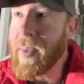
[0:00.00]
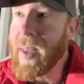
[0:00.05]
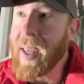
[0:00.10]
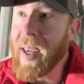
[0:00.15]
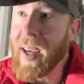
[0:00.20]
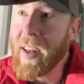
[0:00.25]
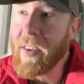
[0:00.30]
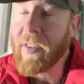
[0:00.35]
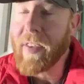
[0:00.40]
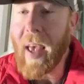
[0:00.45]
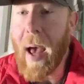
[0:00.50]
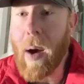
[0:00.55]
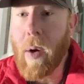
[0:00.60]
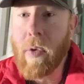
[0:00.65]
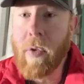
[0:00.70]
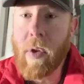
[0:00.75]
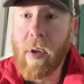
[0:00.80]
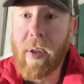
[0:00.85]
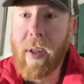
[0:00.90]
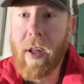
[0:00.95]
it
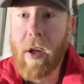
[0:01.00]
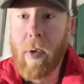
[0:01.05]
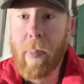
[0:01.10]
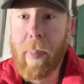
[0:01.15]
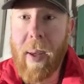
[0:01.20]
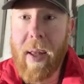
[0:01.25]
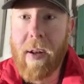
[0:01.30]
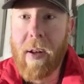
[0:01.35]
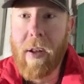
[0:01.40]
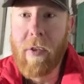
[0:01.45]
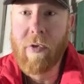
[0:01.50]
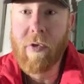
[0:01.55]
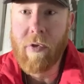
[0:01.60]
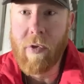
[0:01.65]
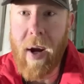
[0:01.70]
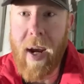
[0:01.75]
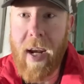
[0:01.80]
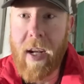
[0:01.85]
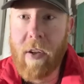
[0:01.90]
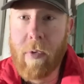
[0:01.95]
sounds a little bit
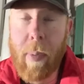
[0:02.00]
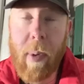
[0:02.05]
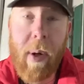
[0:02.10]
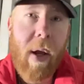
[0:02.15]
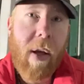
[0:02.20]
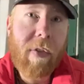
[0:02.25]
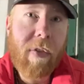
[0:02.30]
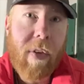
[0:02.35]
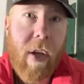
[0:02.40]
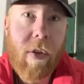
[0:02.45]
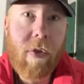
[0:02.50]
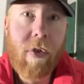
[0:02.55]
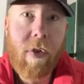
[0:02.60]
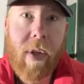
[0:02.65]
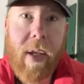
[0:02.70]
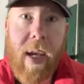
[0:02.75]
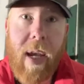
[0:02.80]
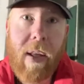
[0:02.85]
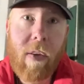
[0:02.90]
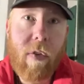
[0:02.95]
strange, but
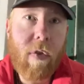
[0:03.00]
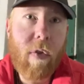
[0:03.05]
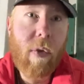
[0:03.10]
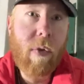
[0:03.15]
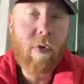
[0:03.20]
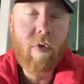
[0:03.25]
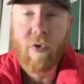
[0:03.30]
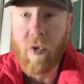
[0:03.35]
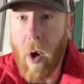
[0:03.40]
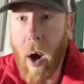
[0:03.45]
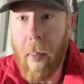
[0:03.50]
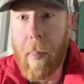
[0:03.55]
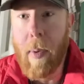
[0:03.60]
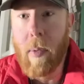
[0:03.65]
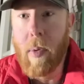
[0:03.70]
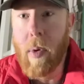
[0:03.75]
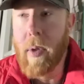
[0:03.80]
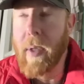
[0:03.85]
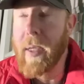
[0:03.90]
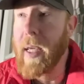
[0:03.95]
essentially it's trauma
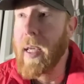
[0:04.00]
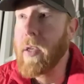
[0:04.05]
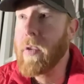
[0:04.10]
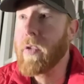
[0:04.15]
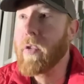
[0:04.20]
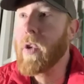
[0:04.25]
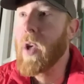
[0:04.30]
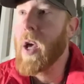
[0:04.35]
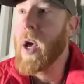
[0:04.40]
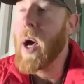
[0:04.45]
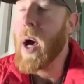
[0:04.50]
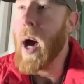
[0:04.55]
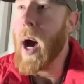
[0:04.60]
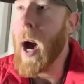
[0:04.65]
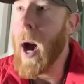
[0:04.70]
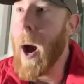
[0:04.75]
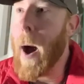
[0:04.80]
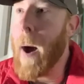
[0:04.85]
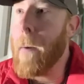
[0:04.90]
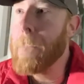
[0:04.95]
release,
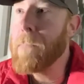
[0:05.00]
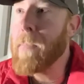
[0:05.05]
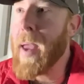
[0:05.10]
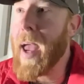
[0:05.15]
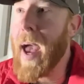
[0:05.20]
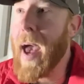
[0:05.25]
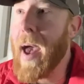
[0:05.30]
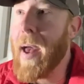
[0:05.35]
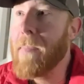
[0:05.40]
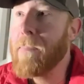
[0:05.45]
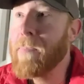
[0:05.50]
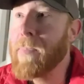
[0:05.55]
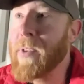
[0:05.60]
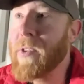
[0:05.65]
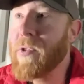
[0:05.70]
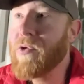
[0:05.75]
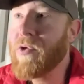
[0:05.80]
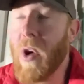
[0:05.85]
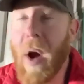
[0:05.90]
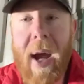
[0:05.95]
and
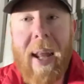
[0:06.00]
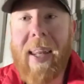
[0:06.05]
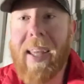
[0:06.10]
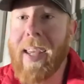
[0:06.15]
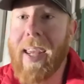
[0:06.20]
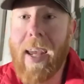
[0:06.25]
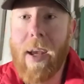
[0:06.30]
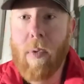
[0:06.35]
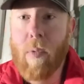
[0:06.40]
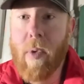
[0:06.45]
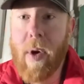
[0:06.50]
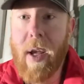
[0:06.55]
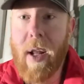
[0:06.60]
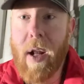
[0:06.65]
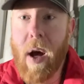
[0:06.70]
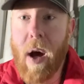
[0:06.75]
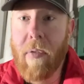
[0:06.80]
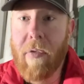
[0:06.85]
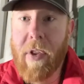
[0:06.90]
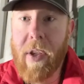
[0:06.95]
trying to get rid
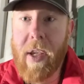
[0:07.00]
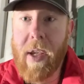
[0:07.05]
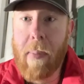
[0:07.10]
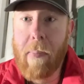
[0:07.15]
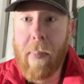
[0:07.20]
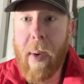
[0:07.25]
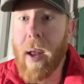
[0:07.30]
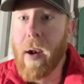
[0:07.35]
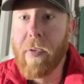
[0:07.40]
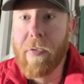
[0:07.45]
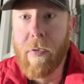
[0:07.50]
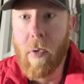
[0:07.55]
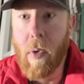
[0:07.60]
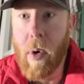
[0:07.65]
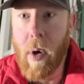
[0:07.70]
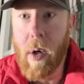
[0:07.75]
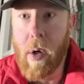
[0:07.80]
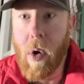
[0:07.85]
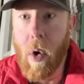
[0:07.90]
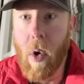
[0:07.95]
of the
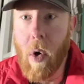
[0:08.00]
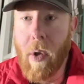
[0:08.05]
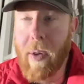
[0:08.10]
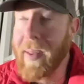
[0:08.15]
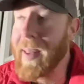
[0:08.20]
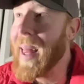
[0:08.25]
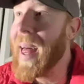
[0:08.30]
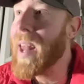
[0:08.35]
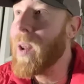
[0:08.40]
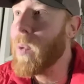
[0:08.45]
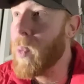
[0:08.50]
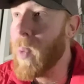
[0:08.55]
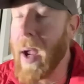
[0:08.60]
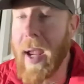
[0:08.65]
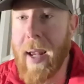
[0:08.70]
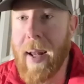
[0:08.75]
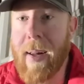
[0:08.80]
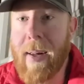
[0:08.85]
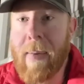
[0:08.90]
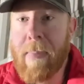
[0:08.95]
metaphorical lead
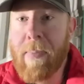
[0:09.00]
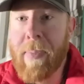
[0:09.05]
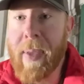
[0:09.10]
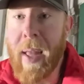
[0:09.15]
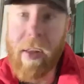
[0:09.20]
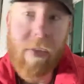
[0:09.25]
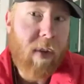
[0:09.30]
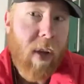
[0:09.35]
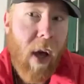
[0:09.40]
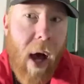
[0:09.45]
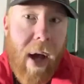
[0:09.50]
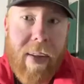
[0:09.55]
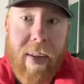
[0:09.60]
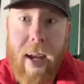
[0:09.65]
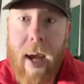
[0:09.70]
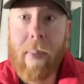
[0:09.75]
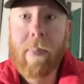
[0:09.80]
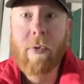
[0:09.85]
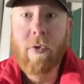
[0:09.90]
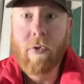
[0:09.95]
weight that's
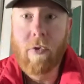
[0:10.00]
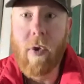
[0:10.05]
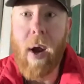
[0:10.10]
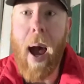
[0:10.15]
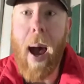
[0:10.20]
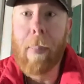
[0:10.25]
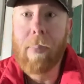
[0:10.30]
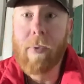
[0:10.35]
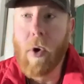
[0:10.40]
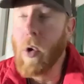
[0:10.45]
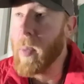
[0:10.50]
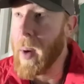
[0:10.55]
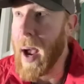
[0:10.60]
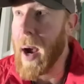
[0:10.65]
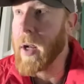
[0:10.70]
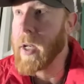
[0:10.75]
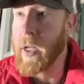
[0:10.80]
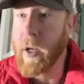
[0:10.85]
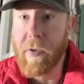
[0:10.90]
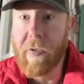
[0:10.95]
goddamn strapped
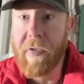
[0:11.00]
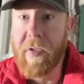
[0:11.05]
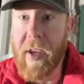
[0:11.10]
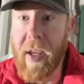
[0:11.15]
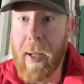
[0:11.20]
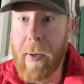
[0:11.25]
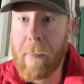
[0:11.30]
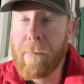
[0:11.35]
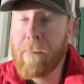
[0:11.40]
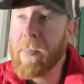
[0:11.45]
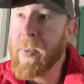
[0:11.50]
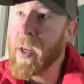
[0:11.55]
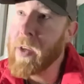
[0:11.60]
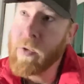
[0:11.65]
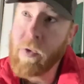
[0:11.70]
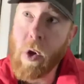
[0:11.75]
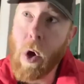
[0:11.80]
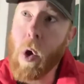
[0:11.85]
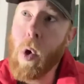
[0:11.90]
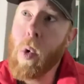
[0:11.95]
around your feet.
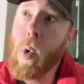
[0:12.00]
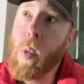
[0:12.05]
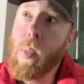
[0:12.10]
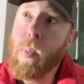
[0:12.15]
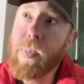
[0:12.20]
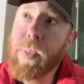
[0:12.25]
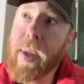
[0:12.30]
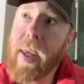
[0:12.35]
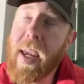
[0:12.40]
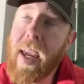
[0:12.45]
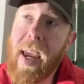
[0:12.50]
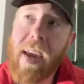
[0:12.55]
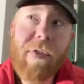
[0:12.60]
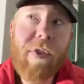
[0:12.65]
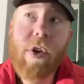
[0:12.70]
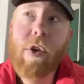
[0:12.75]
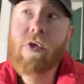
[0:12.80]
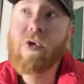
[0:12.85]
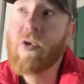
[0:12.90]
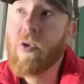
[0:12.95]
So
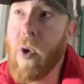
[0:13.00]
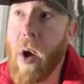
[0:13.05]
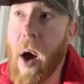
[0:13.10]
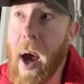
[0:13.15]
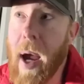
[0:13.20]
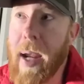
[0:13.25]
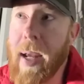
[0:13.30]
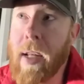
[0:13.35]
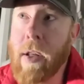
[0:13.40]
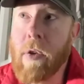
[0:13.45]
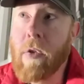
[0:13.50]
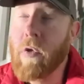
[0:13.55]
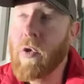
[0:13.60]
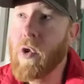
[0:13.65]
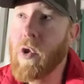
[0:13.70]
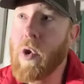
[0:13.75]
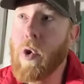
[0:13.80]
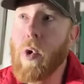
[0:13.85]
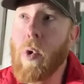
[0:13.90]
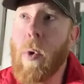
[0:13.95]
if you're trying
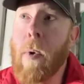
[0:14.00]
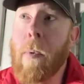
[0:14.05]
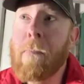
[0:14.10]
to